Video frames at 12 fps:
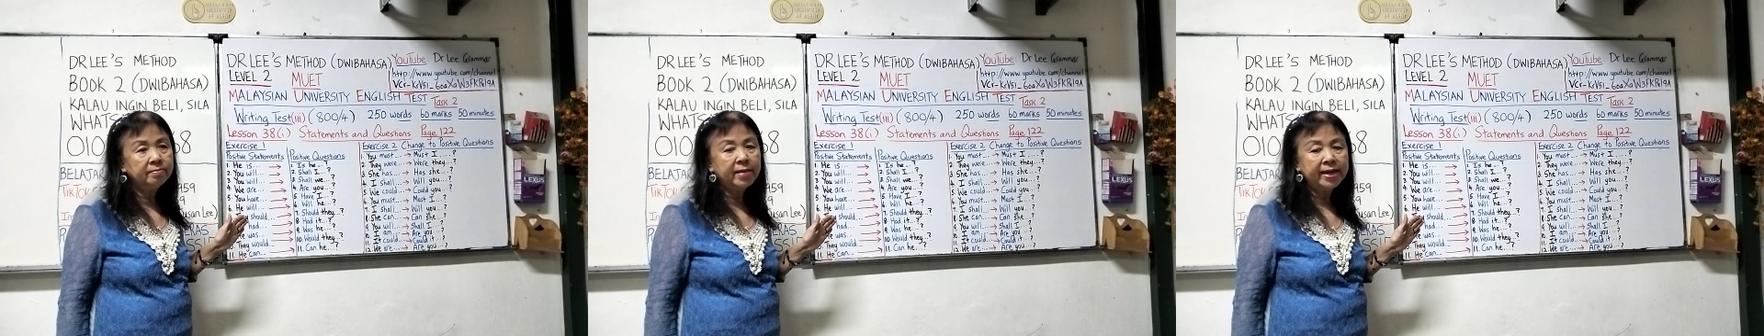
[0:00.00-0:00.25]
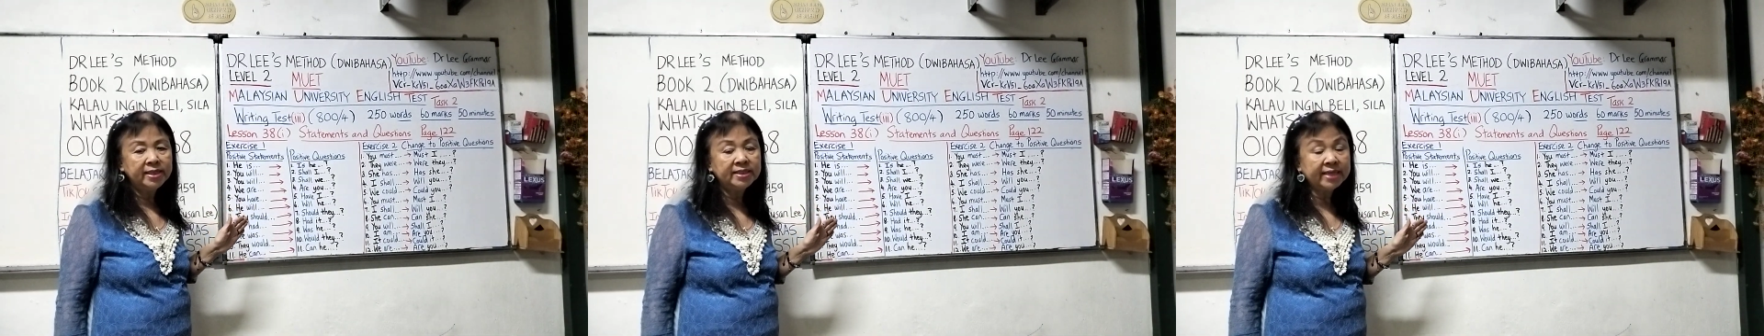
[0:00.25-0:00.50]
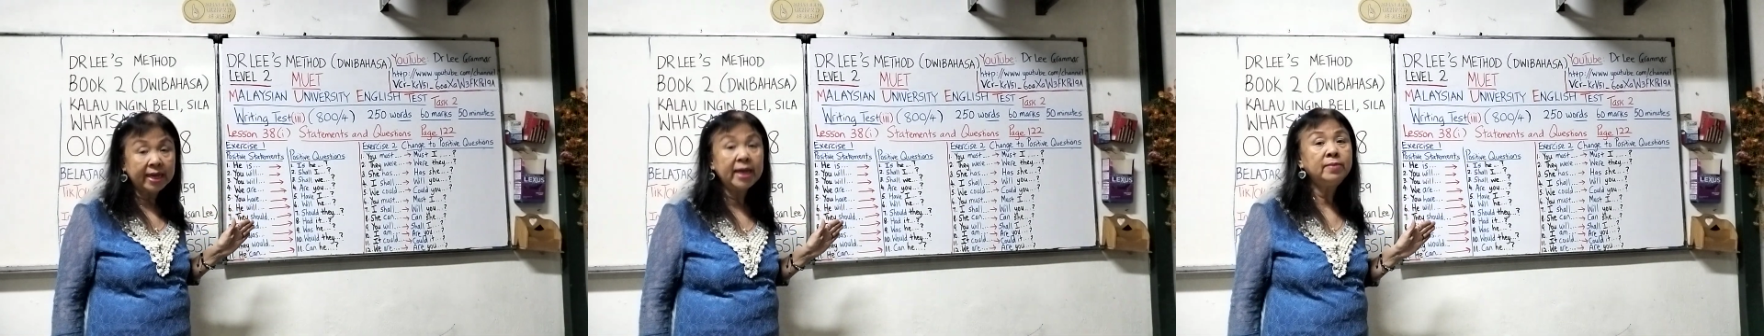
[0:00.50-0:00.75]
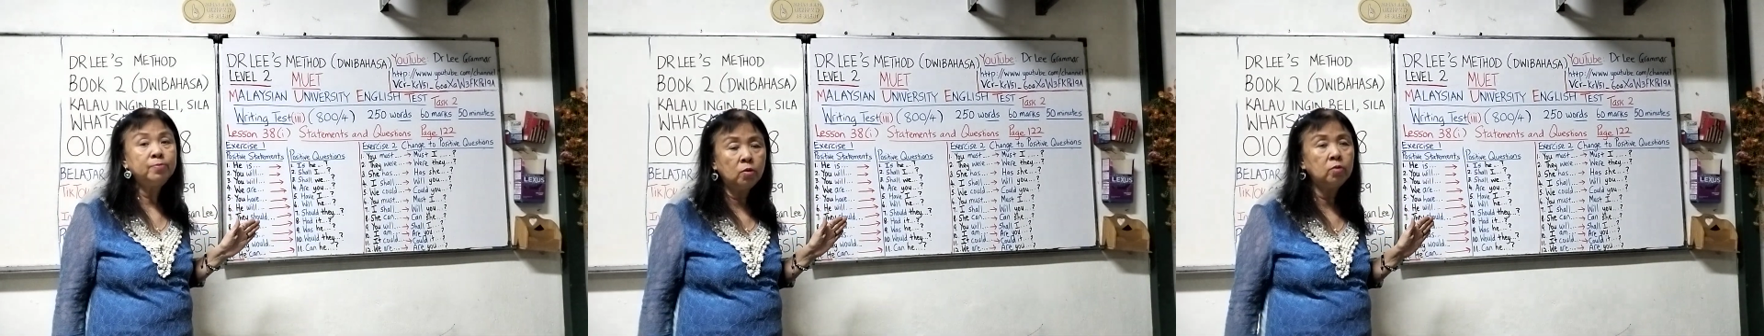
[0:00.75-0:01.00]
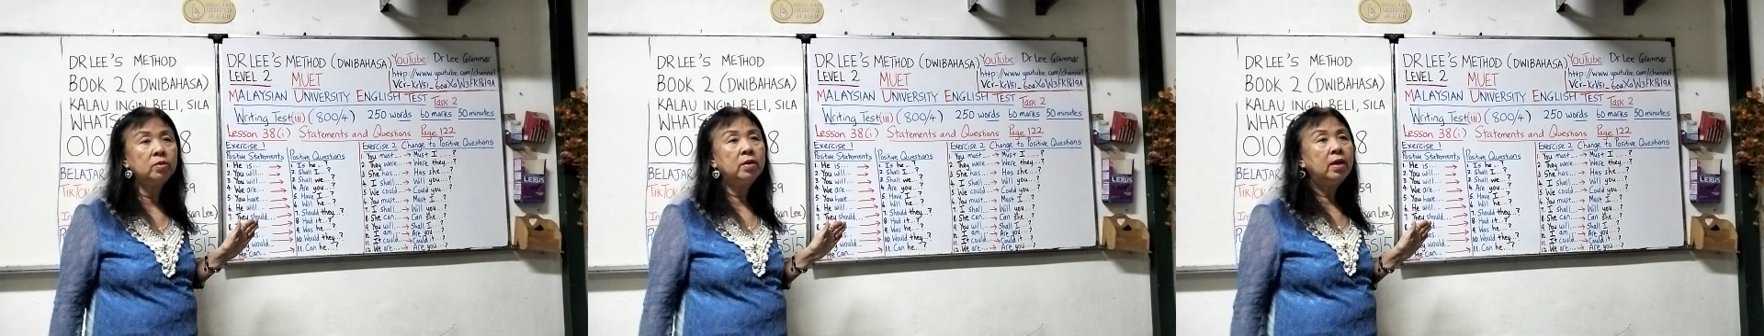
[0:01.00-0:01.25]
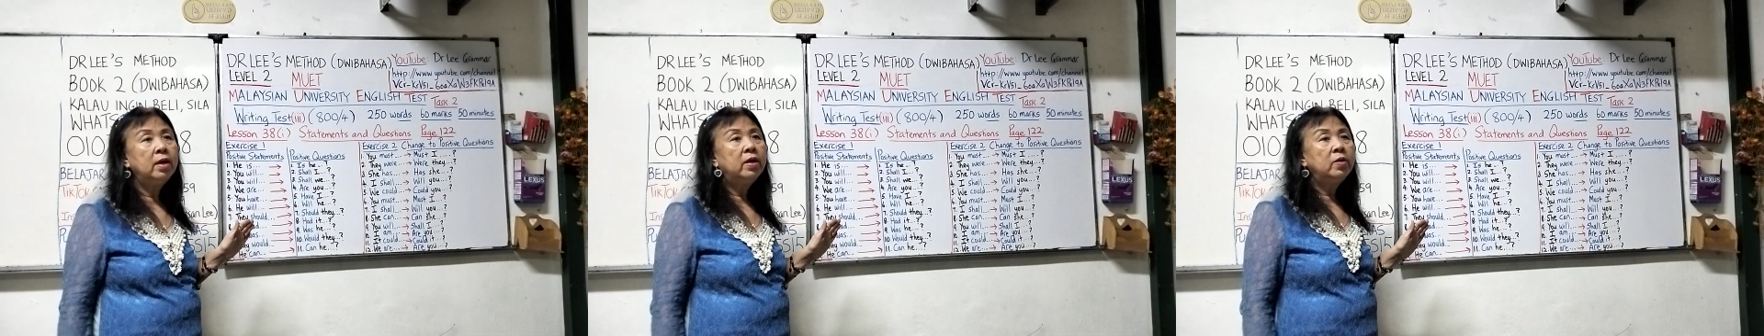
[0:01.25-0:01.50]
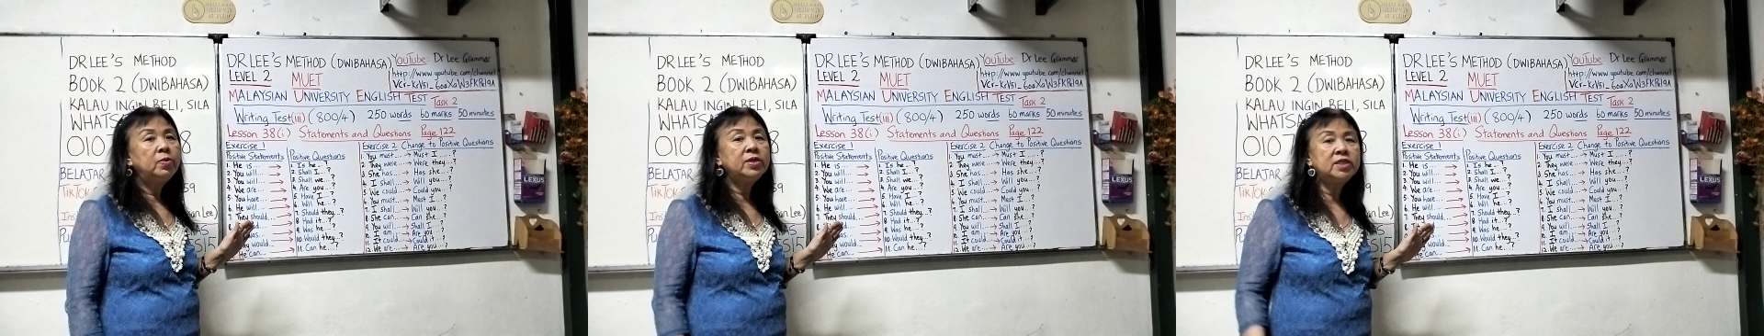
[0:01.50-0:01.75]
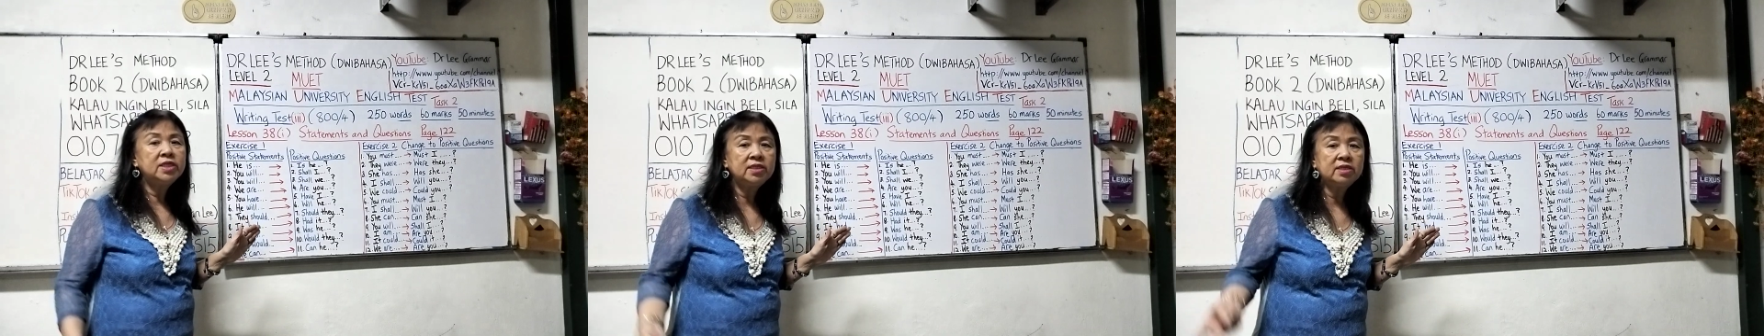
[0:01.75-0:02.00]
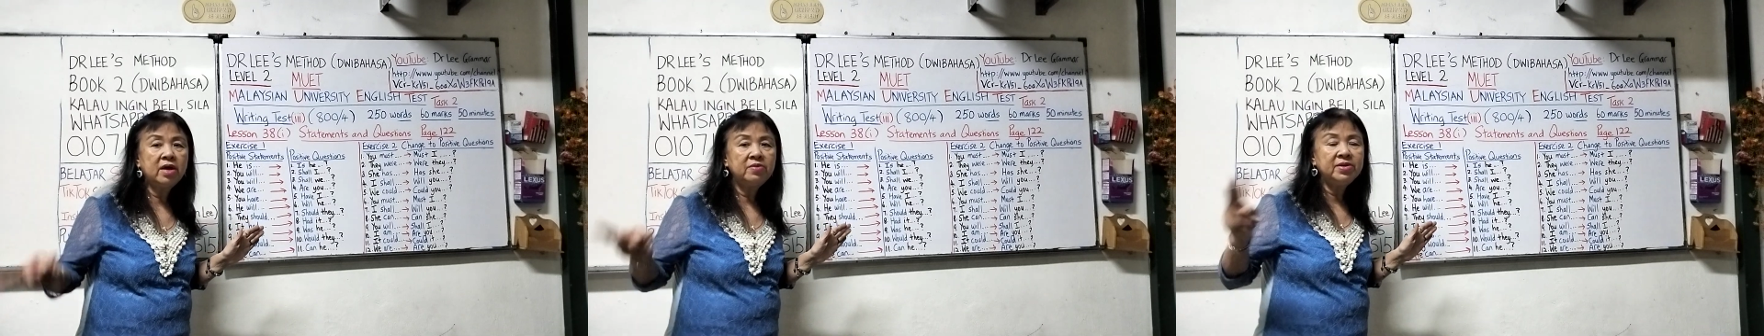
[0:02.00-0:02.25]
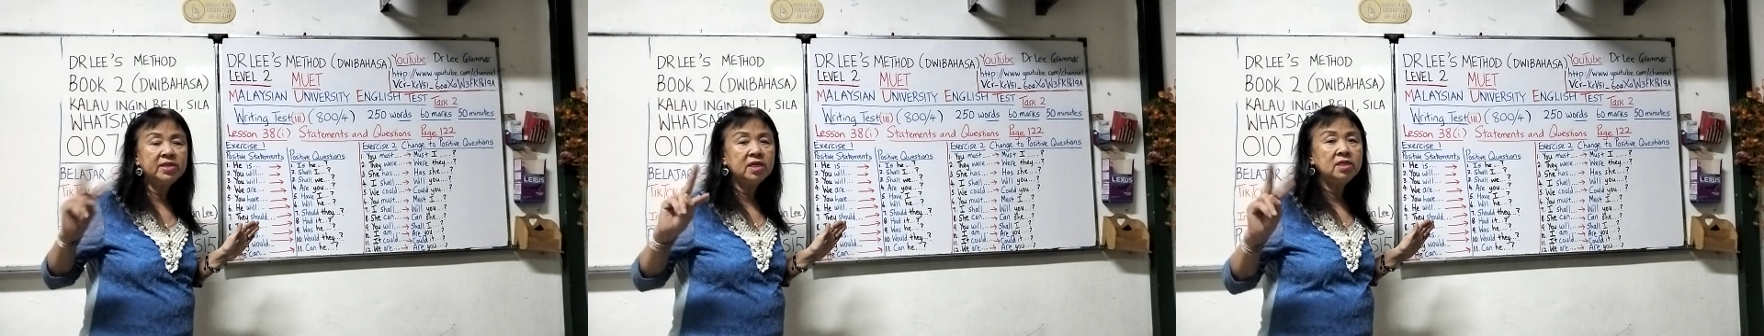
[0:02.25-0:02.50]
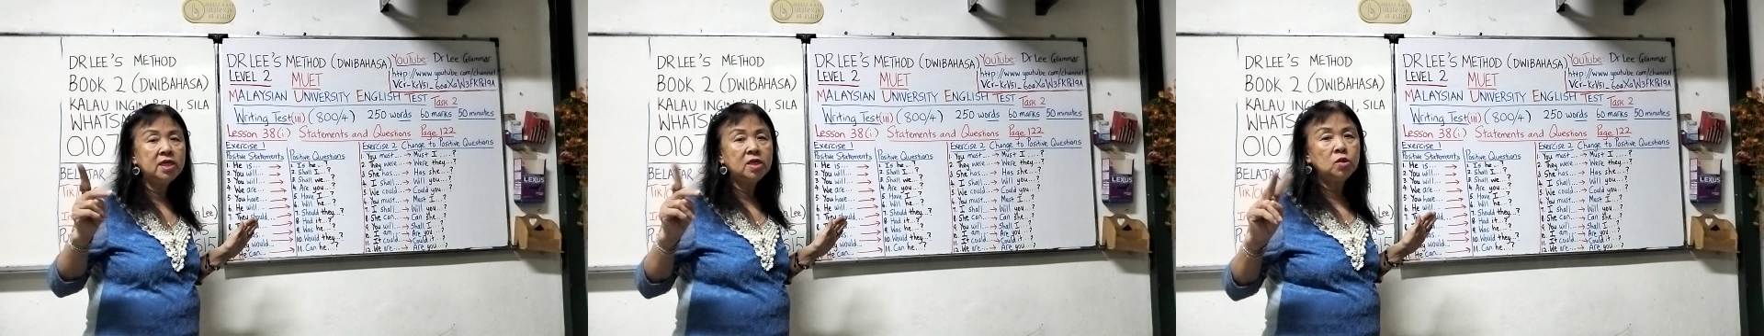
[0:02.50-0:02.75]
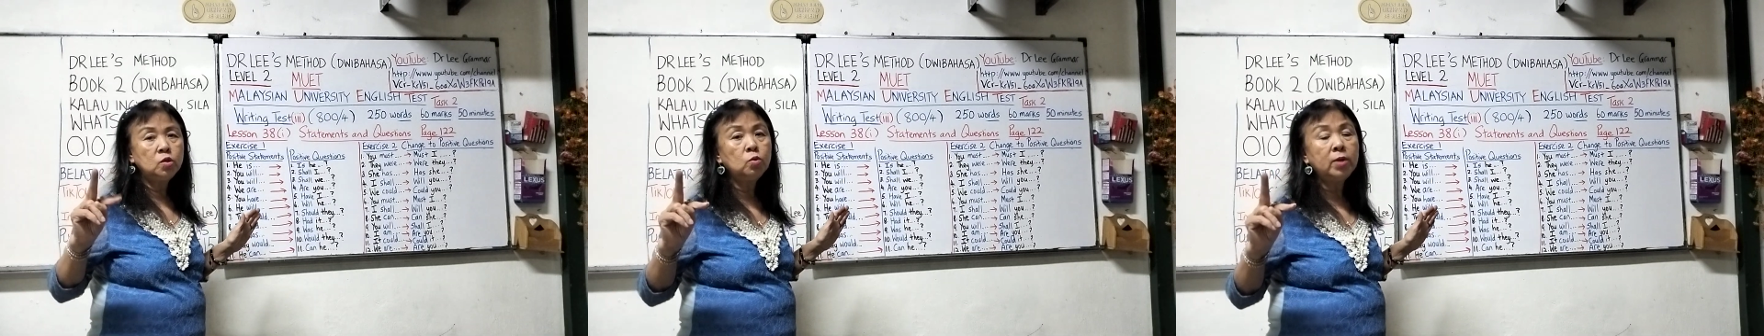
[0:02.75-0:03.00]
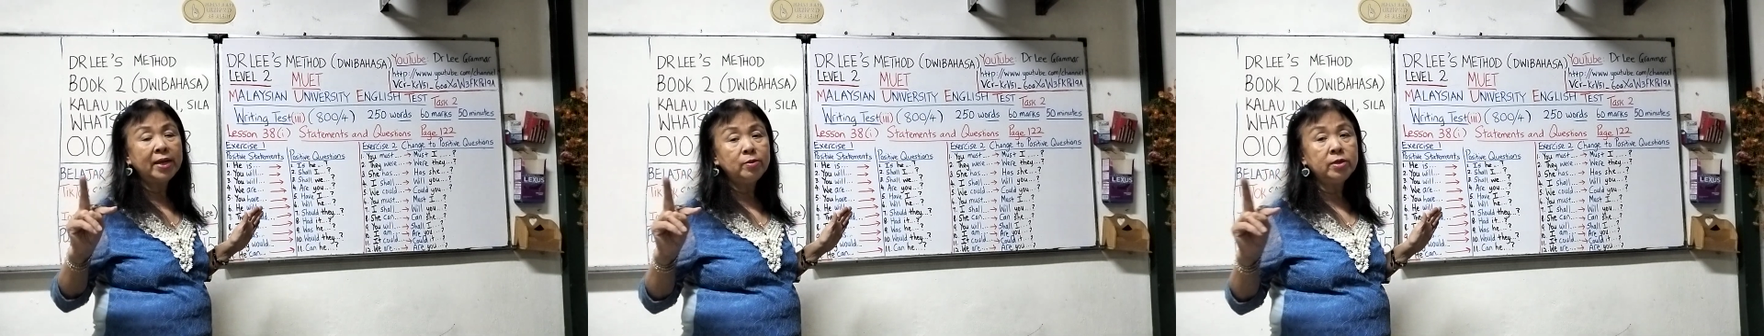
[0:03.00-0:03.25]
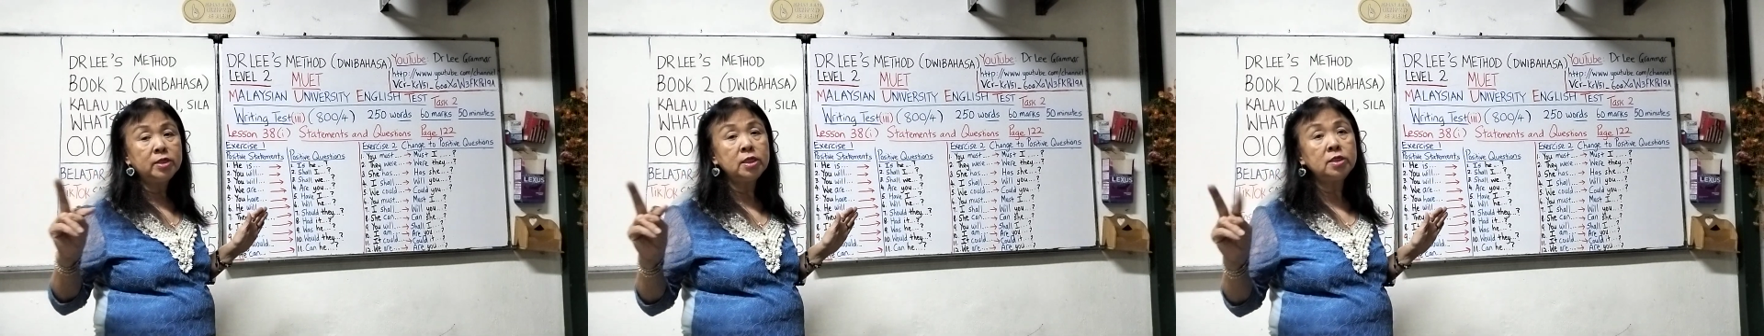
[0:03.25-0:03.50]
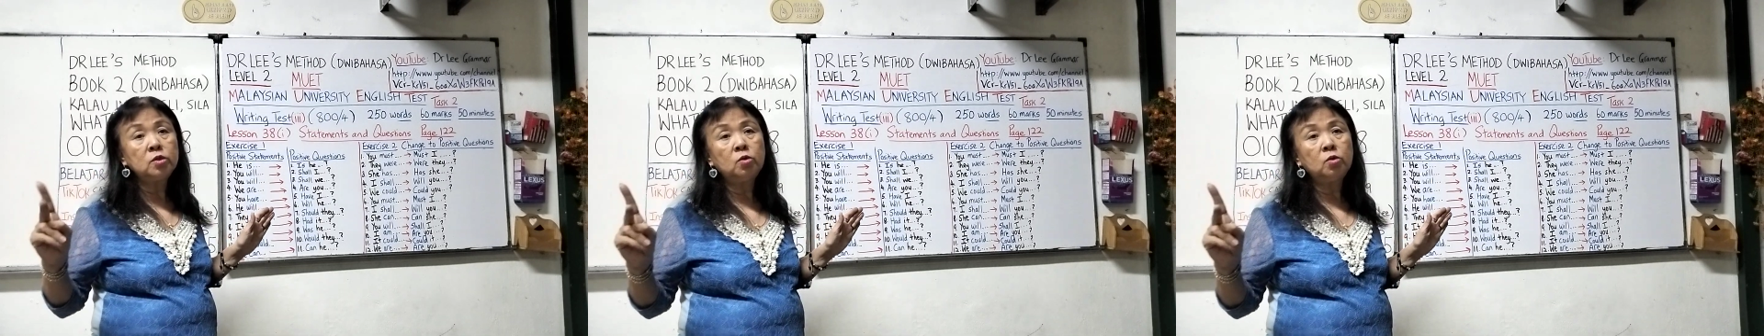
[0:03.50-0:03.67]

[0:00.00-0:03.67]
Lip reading: my second book, which is written in two languages,